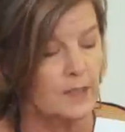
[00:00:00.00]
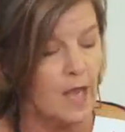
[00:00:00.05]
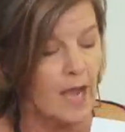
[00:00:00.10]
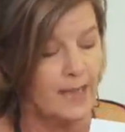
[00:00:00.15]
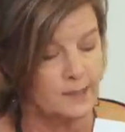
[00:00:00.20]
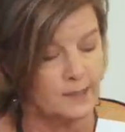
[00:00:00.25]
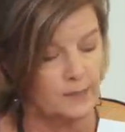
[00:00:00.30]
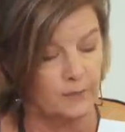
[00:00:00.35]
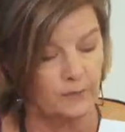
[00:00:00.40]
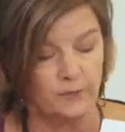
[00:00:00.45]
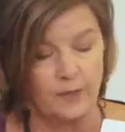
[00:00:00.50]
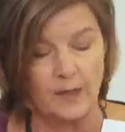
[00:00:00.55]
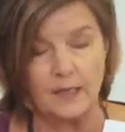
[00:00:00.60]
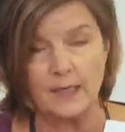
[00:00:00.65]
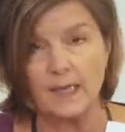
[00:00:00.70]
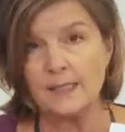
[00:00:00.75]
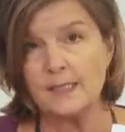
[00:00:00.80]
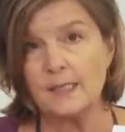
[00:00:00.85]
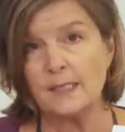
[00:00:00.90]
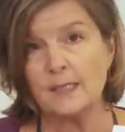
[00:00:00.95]
lots of fun
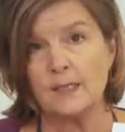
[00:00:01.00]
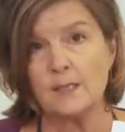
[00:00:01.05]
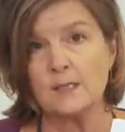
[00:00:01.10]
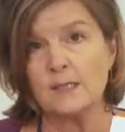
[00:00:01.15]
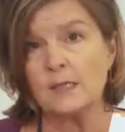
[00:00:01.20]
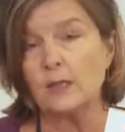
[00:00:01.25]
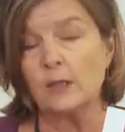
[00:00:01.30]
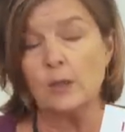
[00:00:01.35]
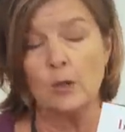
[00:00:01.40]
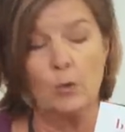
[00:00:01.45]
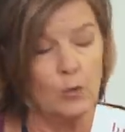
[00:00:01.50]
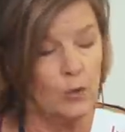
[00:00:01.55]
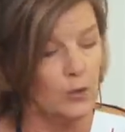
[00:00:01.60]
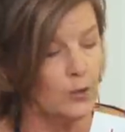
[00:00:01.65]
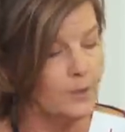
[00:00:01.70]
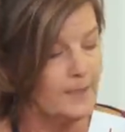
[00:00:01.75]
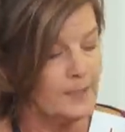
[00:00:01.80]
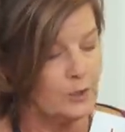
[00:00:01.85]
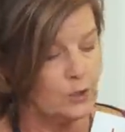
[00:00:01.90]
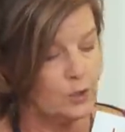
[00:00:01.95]
ideas, little
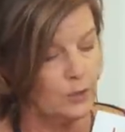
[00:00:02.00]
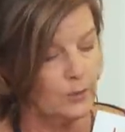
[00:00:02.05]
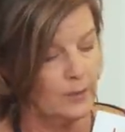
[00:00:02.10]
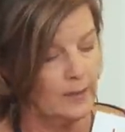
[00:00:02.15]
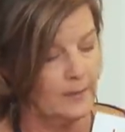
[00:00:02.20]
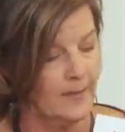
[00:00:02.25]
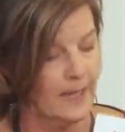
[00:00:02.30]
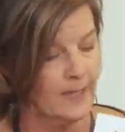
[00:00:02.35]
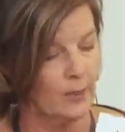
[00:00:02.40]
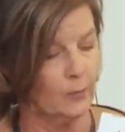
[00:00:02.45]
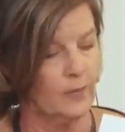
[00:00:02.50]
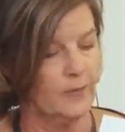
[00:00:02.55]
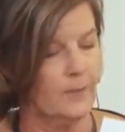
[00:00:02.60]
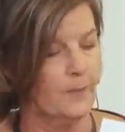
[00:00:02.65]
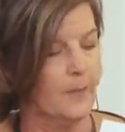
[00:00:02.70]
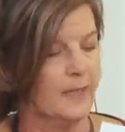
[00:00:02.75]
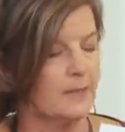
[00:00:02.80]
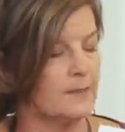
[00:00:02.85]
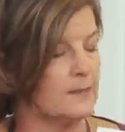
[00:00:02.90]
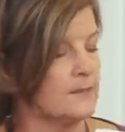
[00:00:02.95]
ornaments you can make with
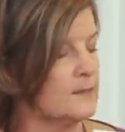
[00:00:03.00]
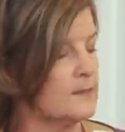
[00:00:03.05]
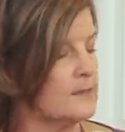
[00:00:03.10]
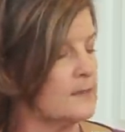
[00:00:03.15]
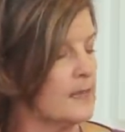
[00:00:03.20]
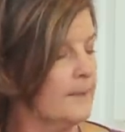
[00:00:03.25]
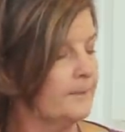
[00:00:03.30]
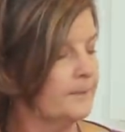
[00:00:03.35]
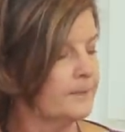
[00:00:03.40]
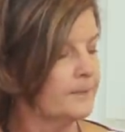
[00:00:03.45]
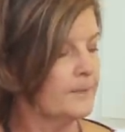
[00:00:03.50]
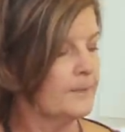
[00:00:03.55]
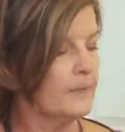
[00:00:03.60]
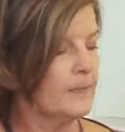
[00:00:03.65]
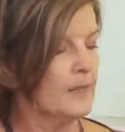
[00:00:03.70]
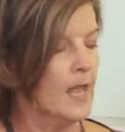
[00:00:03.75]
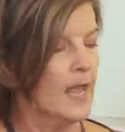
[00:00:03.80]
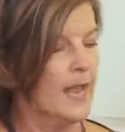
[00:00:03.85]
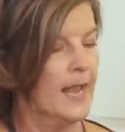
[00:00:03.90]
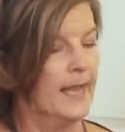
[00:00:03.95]
buttons.
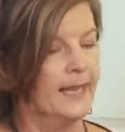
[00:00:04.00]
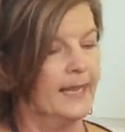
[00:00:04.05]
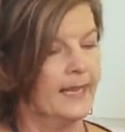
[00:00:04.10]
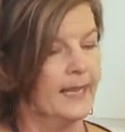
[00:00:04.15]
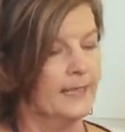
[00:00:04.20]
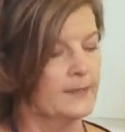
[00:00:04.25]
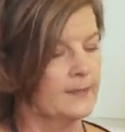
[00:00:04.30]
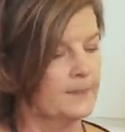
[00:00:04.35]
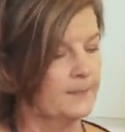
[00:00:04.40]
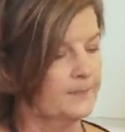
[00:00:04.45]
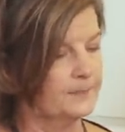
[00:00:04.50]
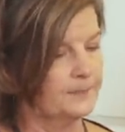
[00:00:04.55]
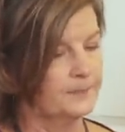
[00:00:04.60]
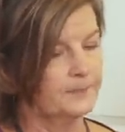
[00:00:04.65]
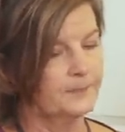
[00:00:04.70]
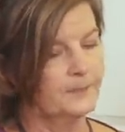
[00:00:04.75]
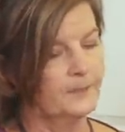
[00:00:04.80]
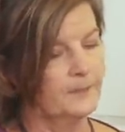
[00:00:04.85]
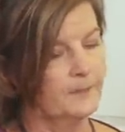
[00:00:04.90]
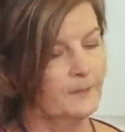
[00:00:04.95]
And
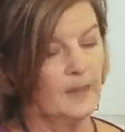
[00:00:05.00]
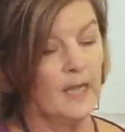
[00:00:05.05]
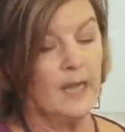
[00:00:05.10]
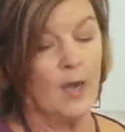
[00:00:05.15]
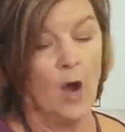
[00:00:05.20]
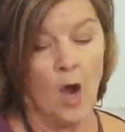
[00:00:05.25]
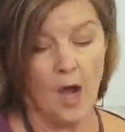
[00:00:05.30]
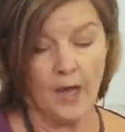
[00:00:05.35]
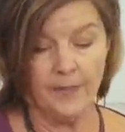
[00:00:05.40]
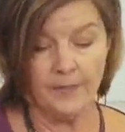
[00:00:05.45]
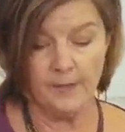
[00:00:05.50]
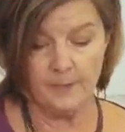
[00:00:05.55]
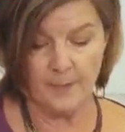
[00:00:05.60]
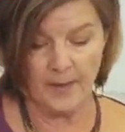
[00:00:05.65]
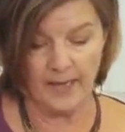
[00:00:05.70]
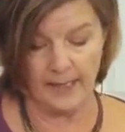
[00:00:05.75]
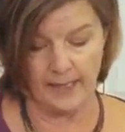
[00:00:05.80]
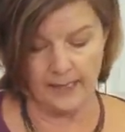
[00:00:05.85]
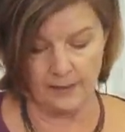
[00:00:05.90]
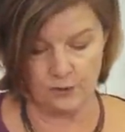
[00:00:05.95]
on the
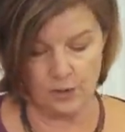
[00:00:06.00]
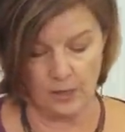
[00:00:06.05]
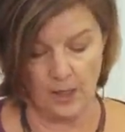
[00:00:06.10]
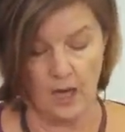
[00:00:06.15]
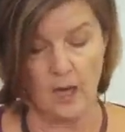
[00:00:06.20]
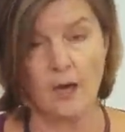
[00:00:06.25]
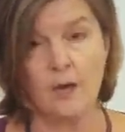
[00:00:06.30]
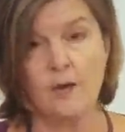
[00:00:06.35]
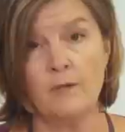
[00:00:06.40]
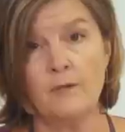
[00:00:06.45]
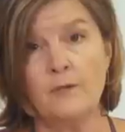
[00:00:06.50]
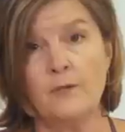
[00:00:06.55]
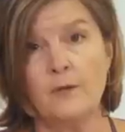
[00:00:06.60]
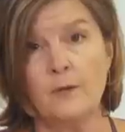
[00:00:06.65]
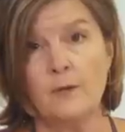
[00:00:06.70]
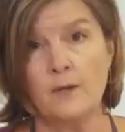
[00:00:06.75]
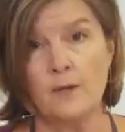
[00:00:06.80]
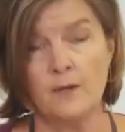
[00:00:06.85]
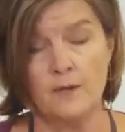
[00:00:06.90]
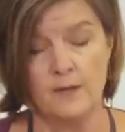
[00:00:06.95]
page of
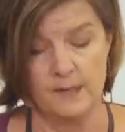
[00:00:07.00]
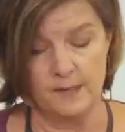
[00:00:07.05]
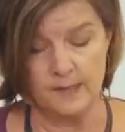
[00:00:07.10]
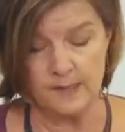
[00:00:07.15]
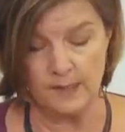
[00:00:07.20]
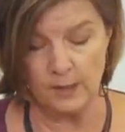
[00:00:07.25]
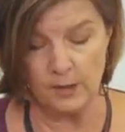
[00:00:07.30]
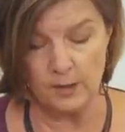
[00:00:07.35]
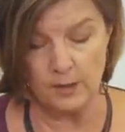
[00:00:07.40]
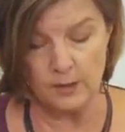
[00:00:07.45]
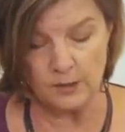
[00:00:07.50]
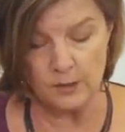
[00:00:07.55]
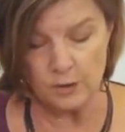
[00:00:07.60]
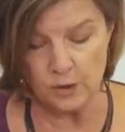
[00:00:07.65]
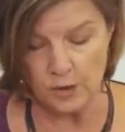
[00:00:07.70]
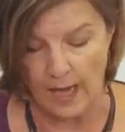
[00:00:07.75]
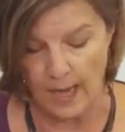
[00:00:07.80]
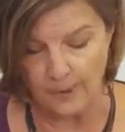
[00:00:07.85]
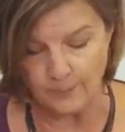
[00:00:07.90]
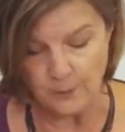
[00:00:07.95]
this
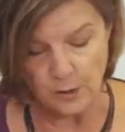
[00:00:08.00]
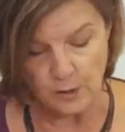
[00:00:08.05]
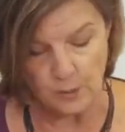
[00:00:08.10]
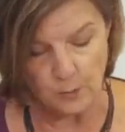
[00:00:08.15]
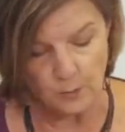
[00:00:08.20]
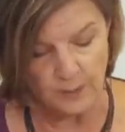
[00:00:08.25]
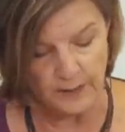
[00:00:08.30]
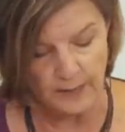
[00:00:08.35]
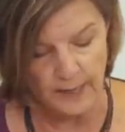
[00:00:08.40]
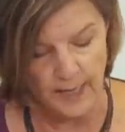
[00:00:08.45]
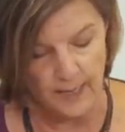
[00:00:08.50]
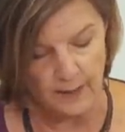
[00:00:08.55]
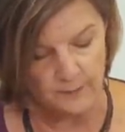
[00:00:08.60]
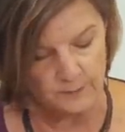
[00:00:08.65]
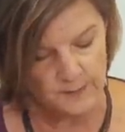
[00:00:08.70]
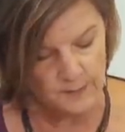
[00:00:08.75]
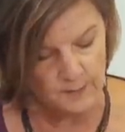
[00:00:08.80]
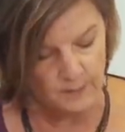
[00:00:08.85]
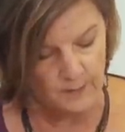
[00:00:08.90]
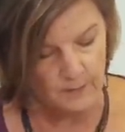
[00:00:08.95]
chapter, we
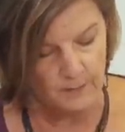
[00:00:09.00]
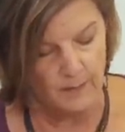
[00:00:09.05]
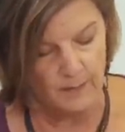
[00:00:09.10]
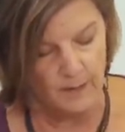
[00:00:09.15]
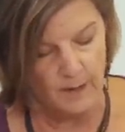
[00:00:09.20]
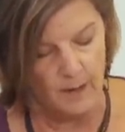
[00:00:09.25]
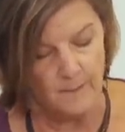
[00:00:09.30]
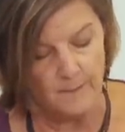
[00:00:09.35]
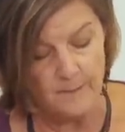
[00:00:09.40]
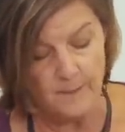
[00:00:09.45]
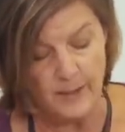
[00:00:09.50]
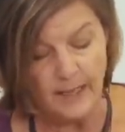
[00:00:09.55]
have some um,